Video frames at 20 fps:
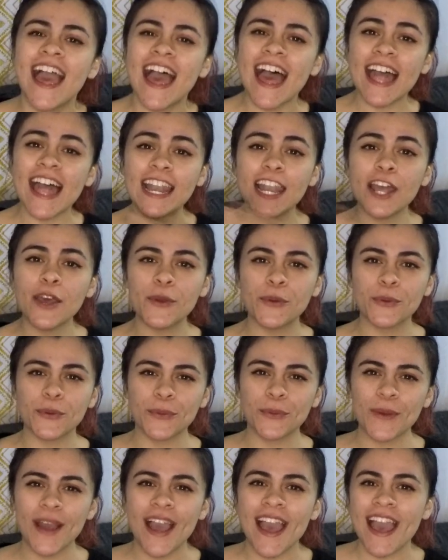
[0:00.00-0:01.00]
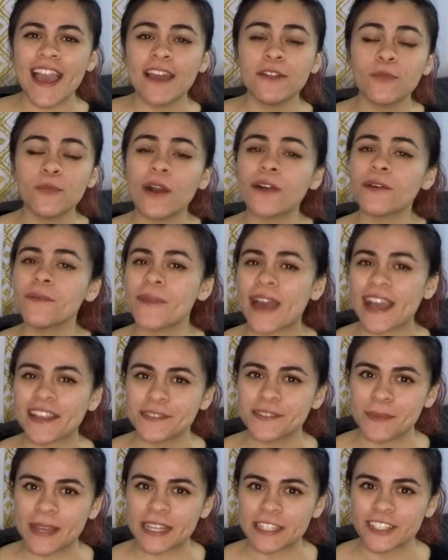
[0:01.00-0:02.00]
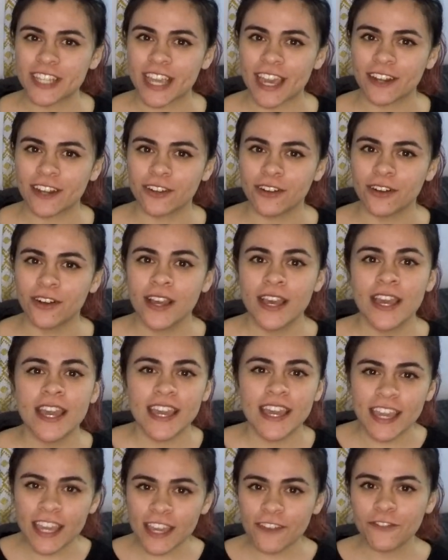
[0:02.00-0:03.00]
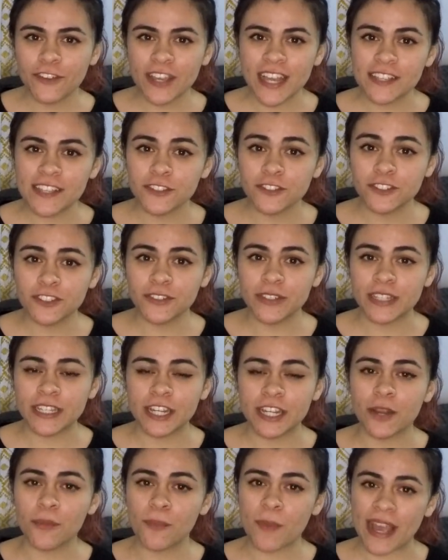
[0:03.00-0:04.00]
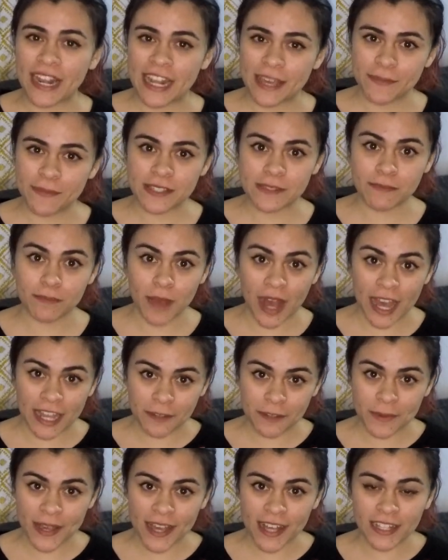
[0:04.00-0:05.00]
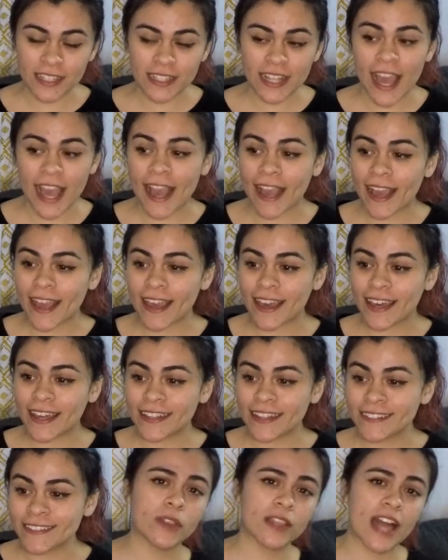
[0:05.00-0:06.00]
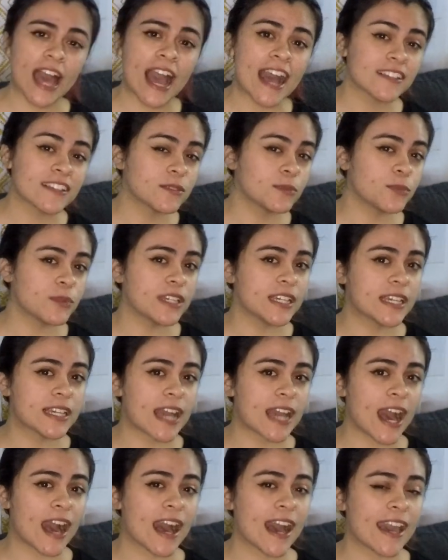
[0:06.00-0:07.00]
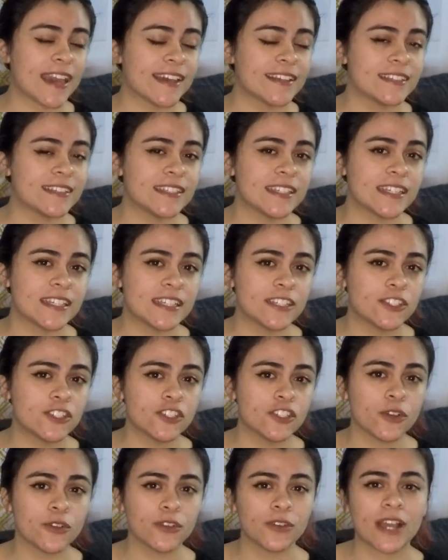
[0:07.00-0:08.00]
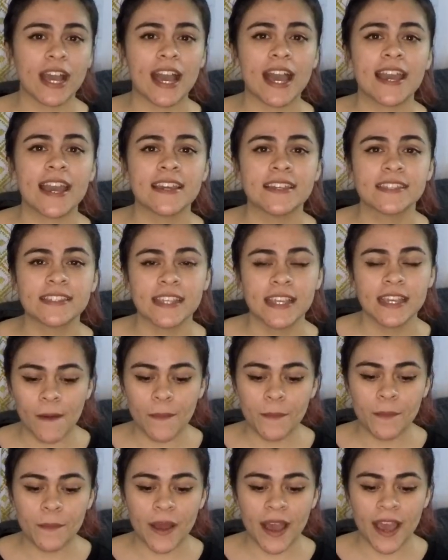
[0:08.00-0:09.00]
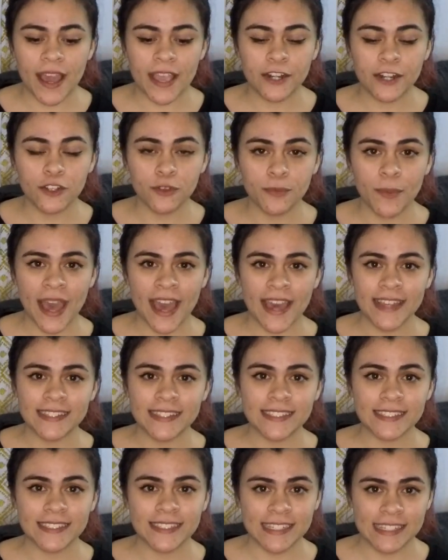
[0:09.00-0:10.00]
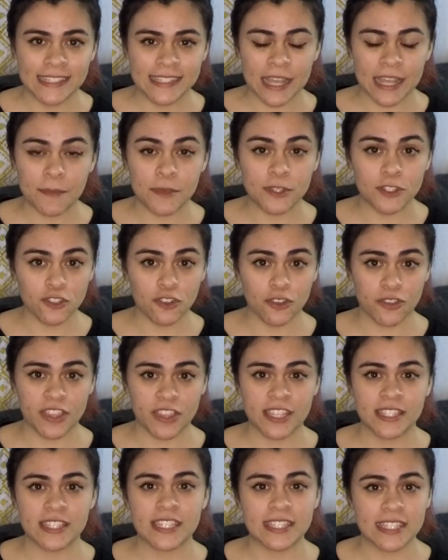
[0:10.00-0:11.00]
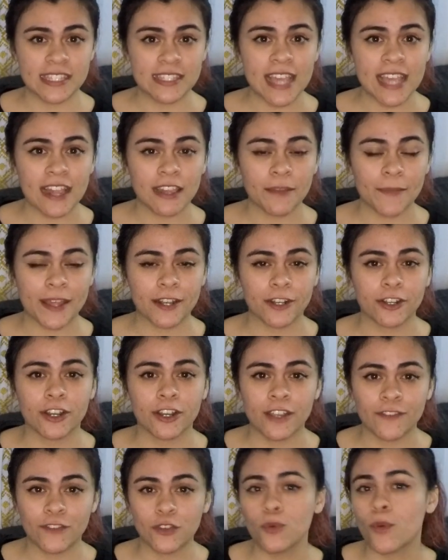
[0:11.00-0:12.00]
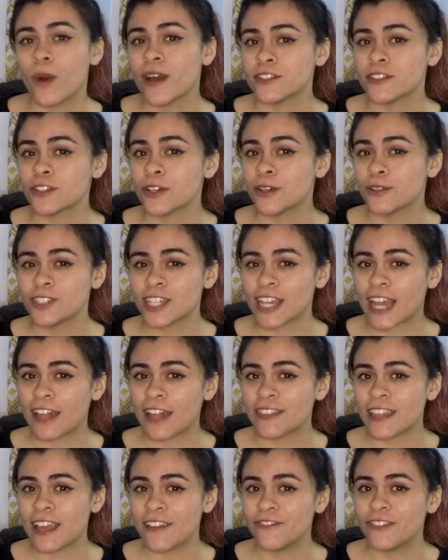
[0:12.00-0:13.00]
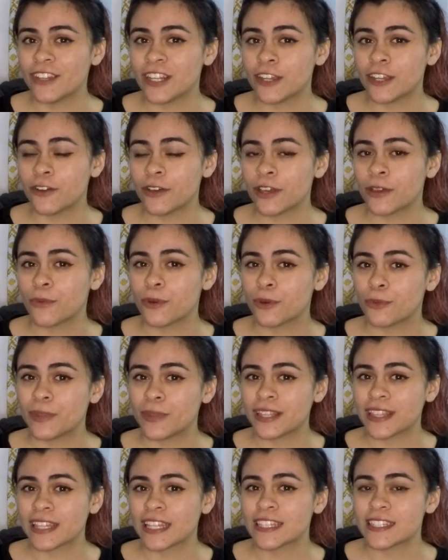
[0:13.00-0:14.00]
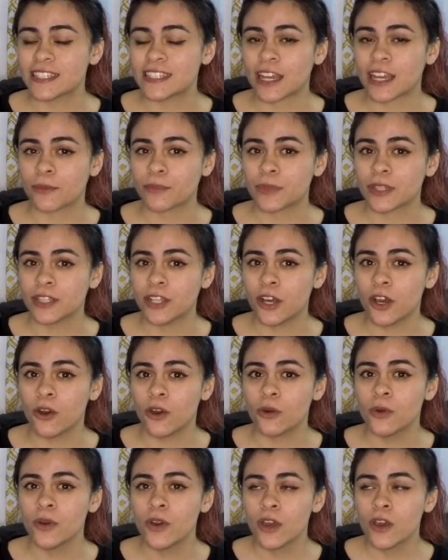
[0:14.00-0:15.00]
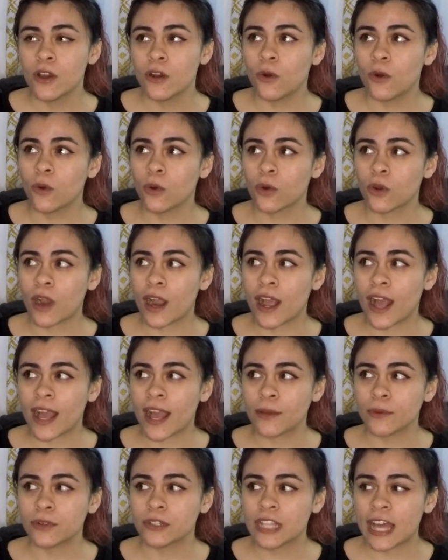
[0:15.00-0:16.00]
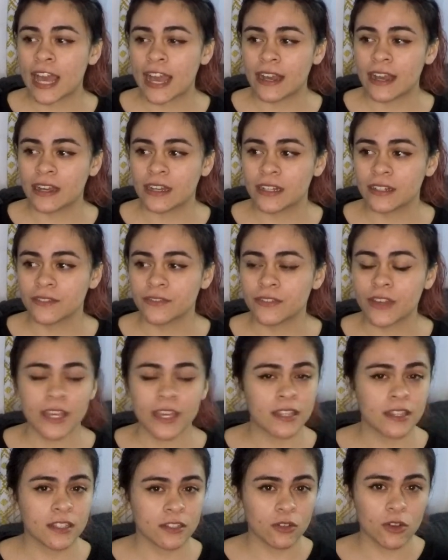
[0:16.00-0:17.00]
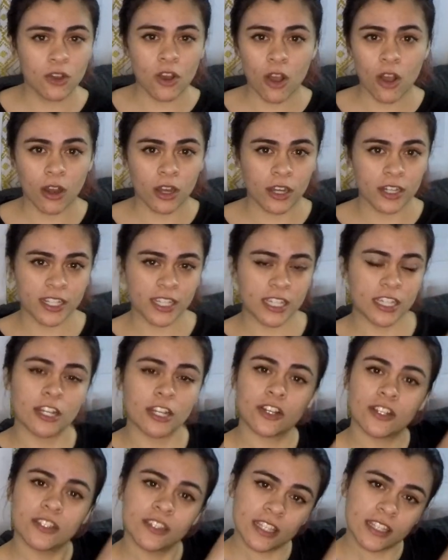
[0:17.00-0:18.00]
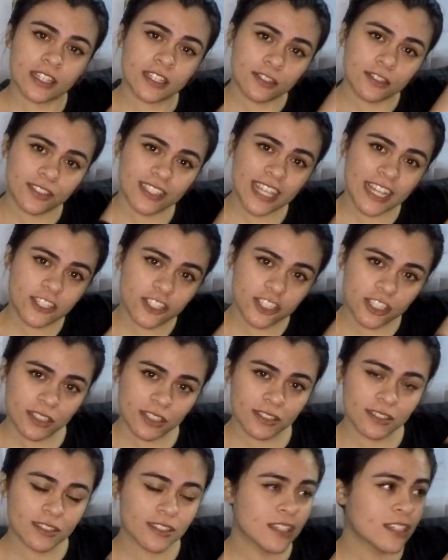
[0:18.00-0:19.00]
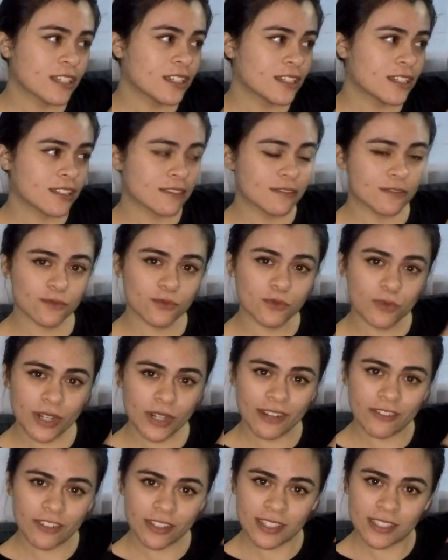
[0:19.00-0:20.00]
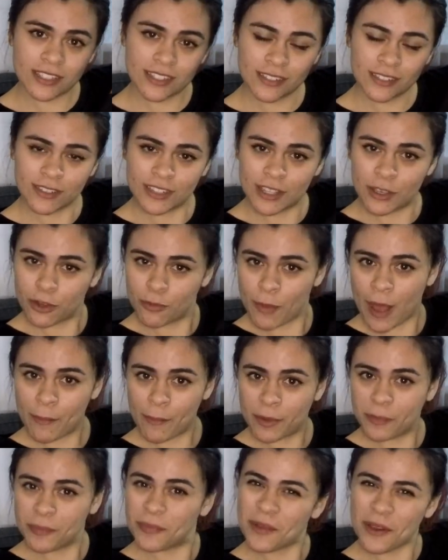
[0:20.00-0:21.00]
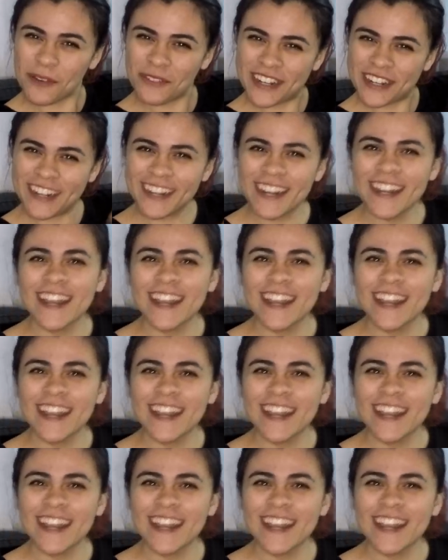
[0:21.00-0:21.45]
Hello, and welcome back to my channel. If you guys are new here, my name is Maribel, and last week I did show you guys my new pet. His name is Toothless. He's a salamander. If you want to go check out that video, it will be linked down below, or I will have a little card here in the little section, whatever this, it'll pop up over here.